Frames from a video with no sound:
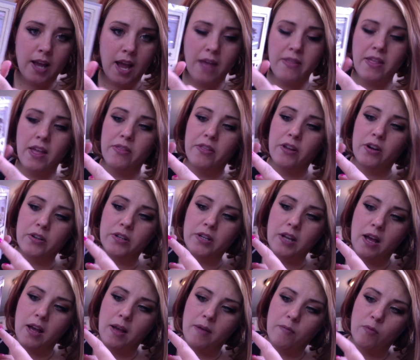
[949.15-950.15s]
and then they're
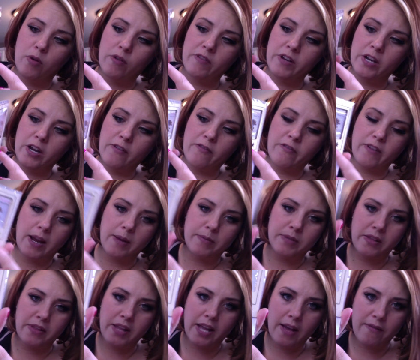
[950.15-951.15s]
wood veneer frames,
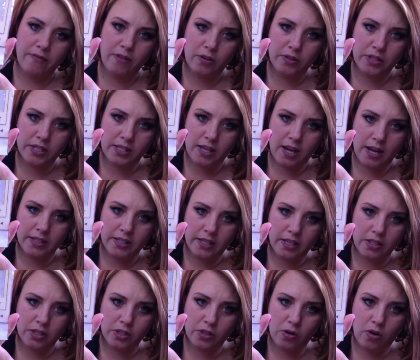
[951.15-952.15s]
and they have little designs like
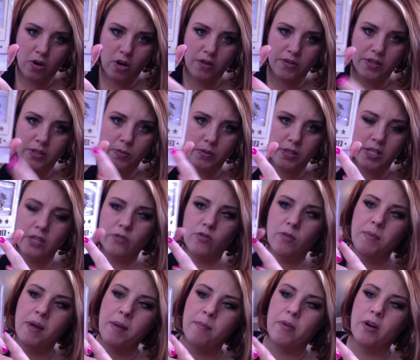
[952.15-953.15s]
a star. This one says
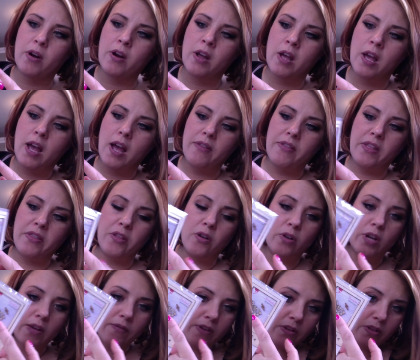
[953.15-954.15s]
remember, and then they'll
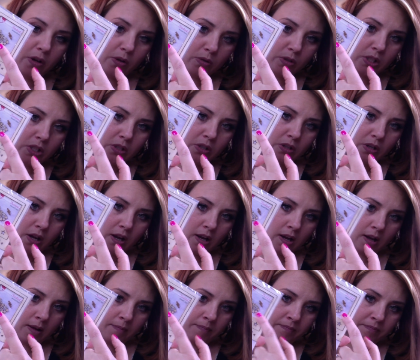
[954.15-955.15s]
give you those
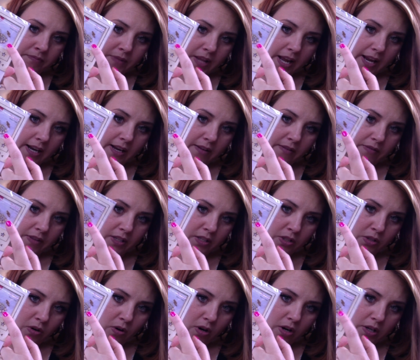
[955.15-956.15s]
negative, the
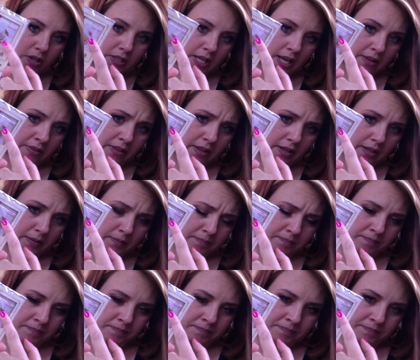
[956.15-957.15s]
stars and
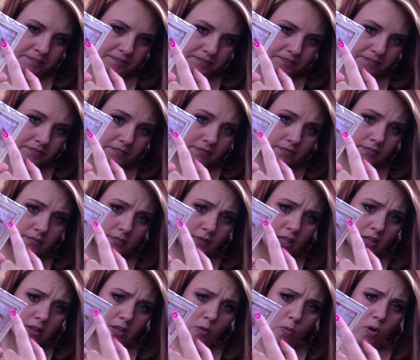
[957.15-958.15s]
the
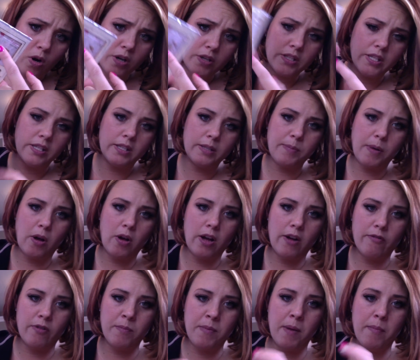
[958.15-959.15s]
the words that spell
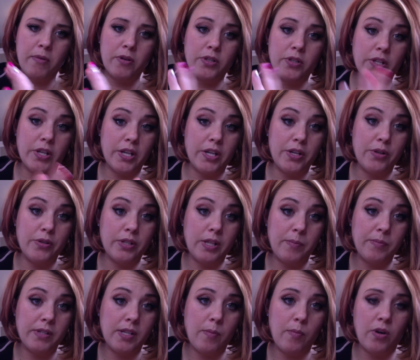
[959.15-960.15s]
out remember, so you can use
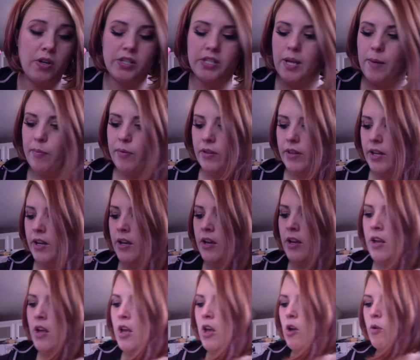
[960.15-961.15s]
them somewhere separately,
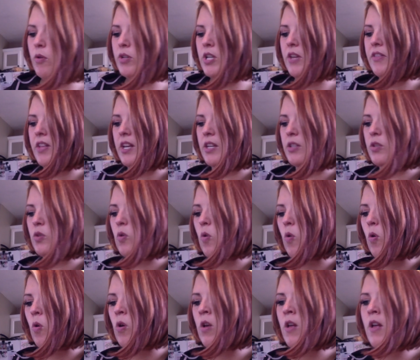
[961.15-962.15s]
which I think is
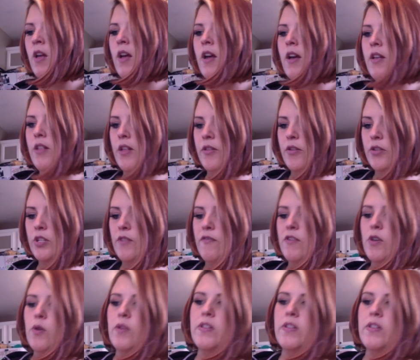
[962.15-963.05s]
cool. And there's a few of